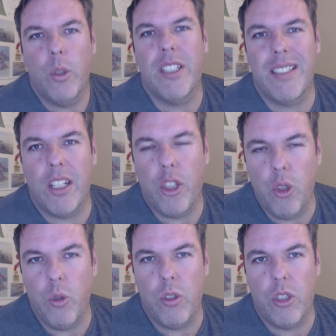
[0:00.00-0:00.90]
a
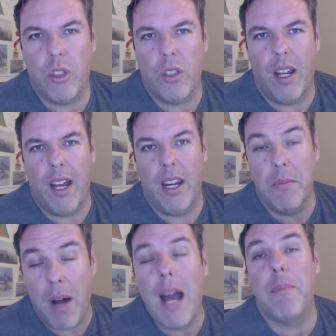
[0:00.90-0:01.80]
huge,
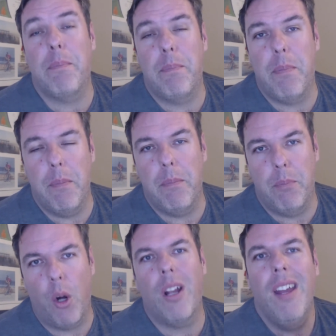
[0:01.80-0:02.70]
in my
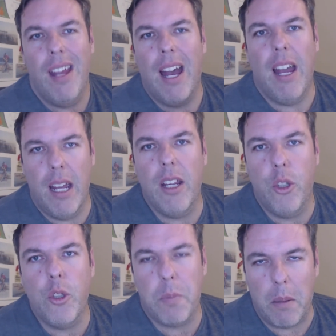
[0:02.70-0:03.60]
book, a
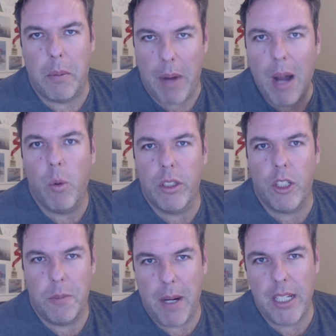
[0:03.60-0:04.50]
huge problem. I want
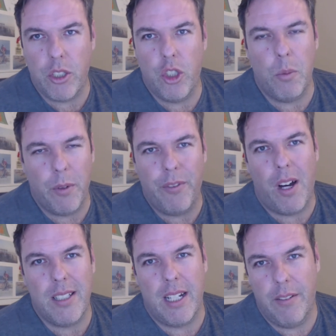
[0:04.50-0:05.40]
those pages super
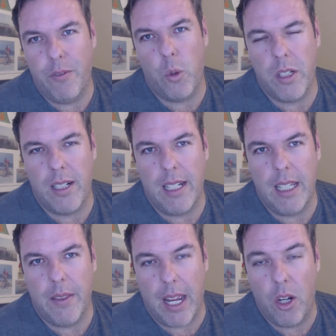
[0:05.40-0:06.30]
fast, and
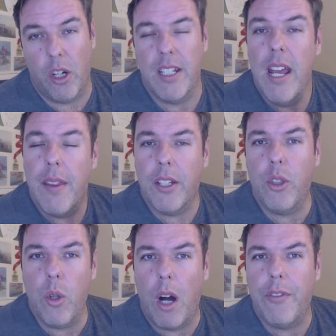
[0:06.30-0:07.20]
unfortunately they're not. They
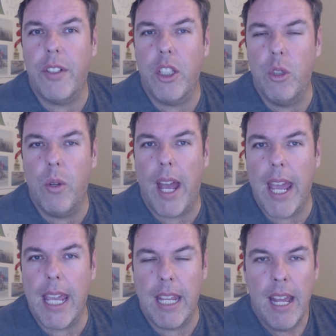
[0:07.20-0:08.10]
do offer you
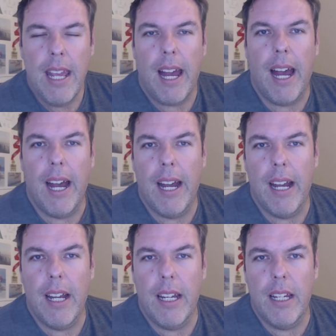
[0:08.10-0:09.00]
an
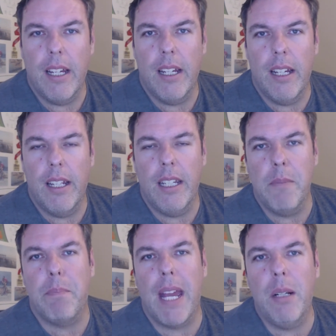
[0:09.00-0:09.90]

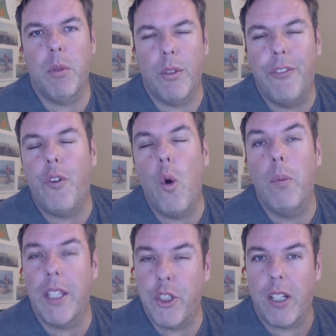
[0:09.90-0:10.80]
embeddable
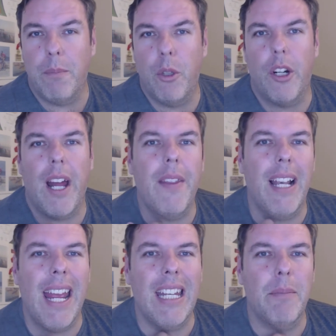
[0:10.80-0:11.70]
form that you can put on other
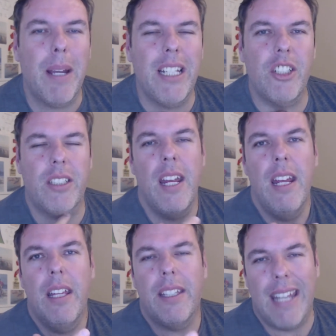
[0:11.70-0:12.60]
landing pages.
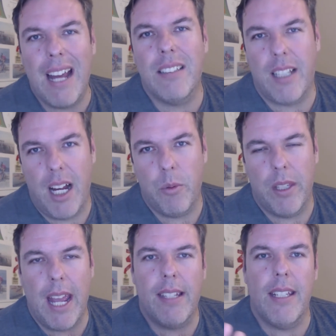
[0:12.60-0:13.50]
The downside
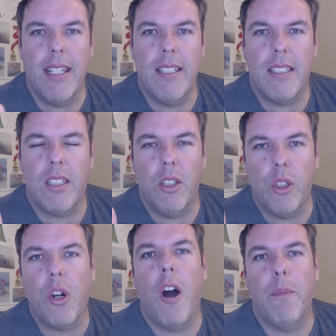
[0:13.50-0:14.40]
with that is
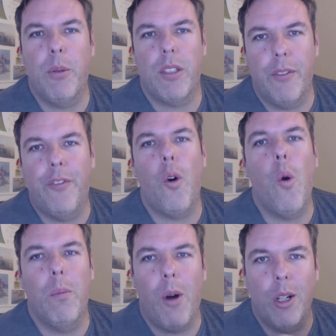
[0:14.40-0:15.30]
you can't put the
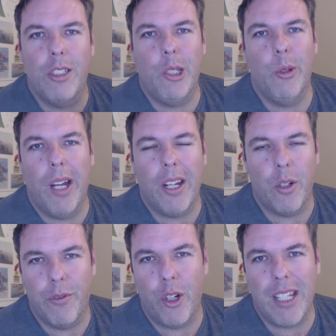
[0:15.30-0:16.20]
form onto a
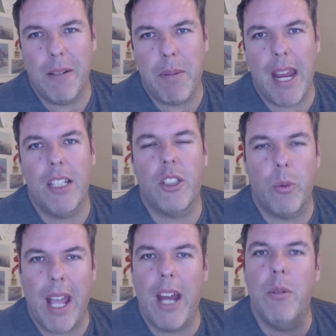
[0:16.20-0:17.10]
ConvertKit page, so
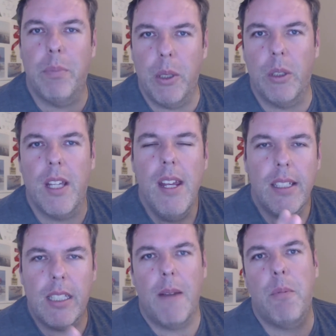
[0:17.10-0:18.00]
we had to build
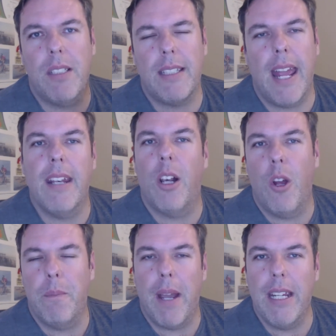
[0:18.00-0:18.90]
separate
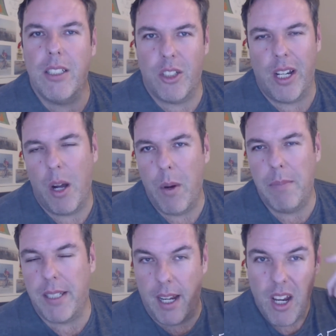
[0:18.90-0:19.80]
standalone pages on our
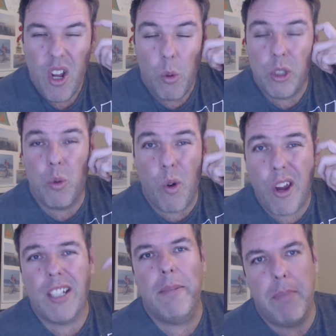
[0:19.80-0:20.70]
website, which
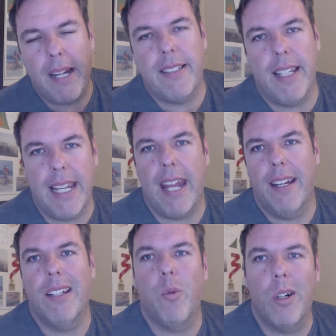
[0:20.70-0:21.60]
worked, but
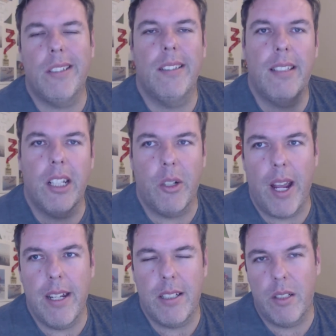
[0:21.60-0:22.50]
again, it wasn't the
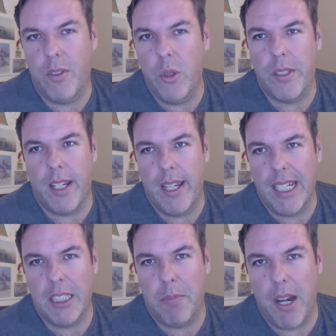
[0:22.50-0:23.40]
greatest of user
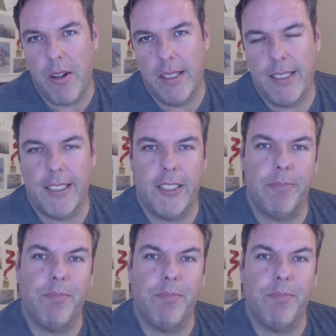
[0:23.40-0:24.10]
experiences.